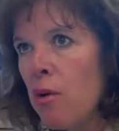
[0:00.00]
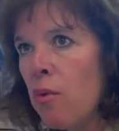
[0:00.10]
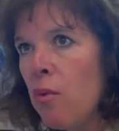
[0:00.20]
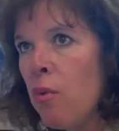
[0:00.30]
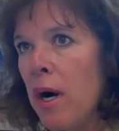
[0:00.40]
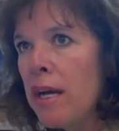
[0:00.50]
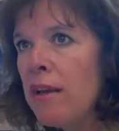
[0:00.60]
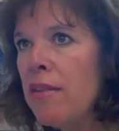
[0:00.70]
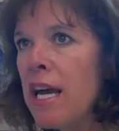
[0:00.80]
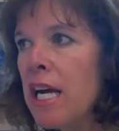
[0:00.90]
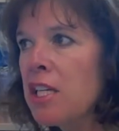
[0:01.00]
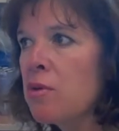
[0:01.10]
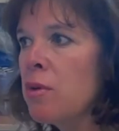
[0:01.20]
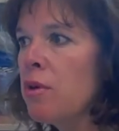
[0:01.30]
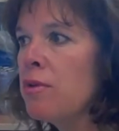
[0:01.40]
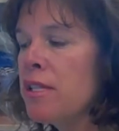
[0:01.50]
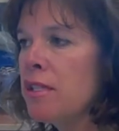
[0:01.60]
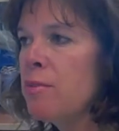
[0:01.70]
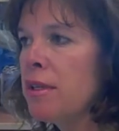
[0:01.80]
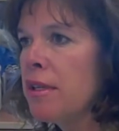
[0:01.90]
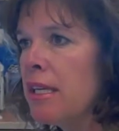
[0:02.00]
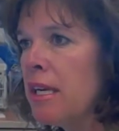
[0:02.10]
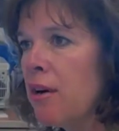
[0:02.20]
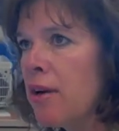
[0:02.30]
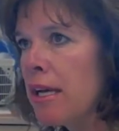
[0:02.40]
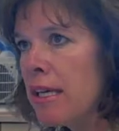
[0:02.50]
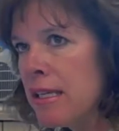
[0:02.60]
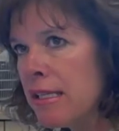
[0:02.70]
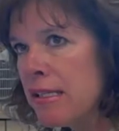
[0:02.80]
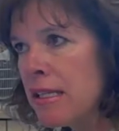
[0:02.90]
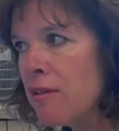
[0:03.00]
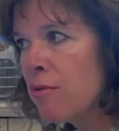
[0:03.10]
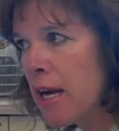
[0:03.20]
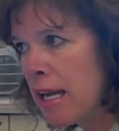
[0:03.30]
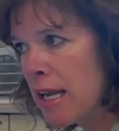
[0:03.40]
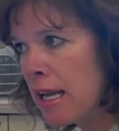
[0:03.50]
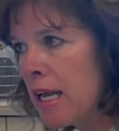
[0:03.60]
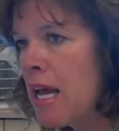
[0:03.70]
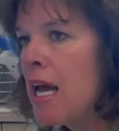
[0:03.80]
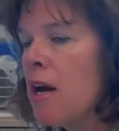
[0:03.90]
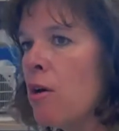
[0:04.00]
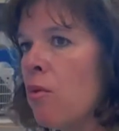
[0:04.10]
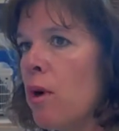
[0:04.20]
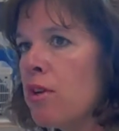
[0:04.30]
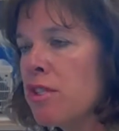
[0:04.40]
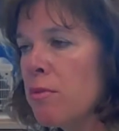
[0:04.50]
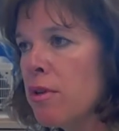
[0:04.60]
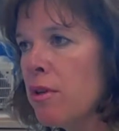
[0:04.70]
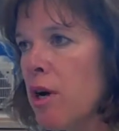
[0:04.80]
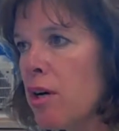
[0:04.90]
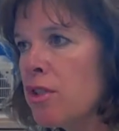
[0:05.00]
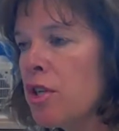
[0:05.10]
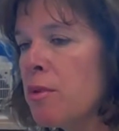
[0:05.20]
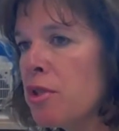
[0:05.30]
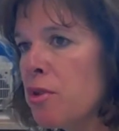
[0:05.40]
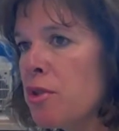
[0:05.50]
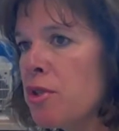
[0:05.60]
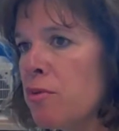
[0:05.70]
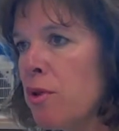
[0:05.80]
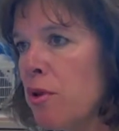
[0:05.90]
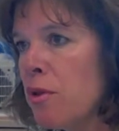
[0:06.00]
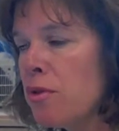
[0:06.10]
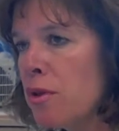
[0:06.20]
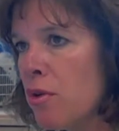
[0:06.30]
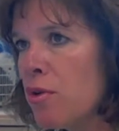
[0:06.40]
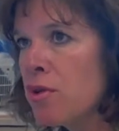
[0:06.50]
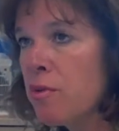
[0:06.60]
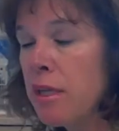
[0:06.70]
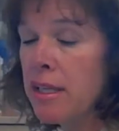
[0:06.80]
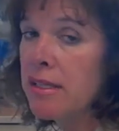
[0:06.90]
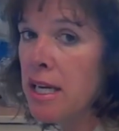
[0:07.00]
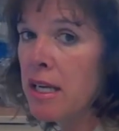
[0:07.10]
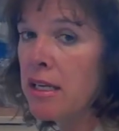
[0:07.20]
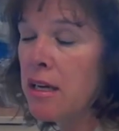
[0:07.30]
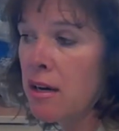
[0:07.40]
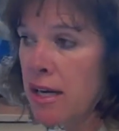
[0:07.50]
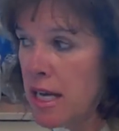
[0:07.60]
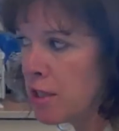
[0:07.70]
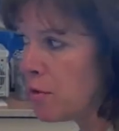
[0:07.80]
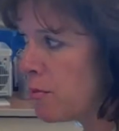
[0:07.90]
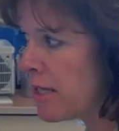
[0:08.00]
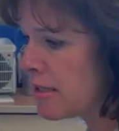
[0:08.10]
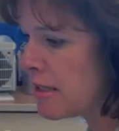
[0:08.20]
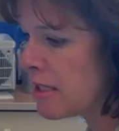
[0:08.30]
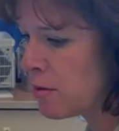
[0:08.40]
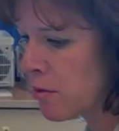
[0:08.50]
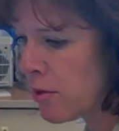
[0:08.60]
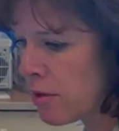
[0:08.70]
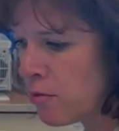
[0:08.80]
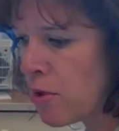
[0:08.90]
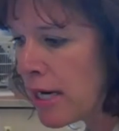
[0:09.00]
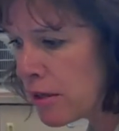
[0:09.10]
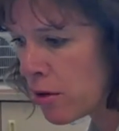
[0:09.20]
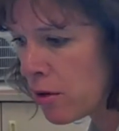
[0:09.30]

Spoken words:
what the actual disability area is in writing, what are some of the long-term and short-term goals. Goals are really done on an annual basis, so we want to write